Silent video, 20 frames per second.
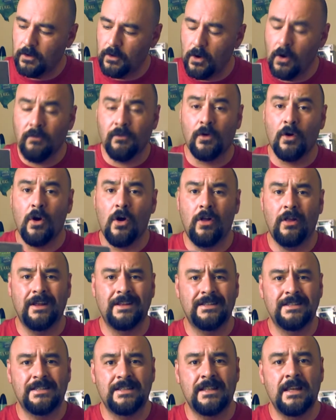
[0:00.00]
Overall,
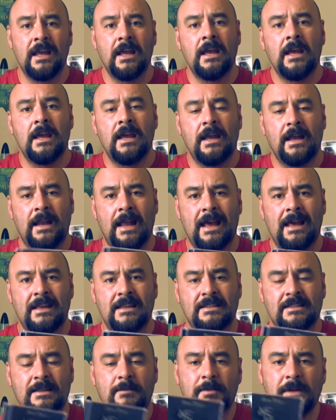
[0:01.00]
it's it
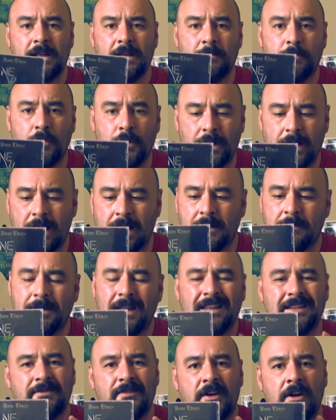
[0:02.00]
has somebody pointed out to me
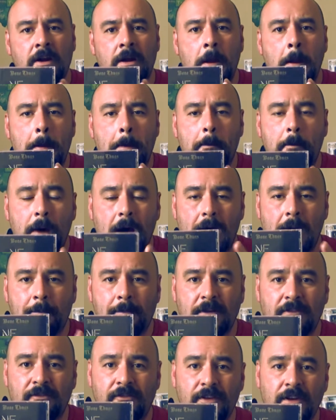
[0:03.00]
it has a very
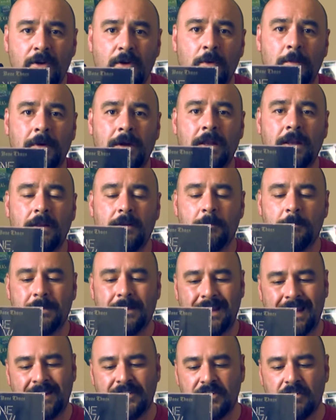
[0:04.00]
poppy feel, but
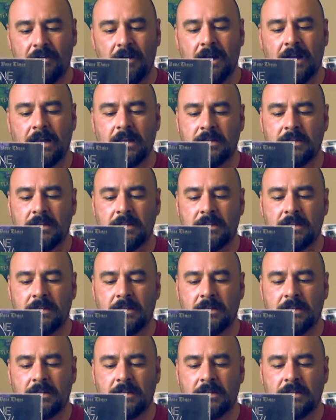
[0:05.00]
but that's all right.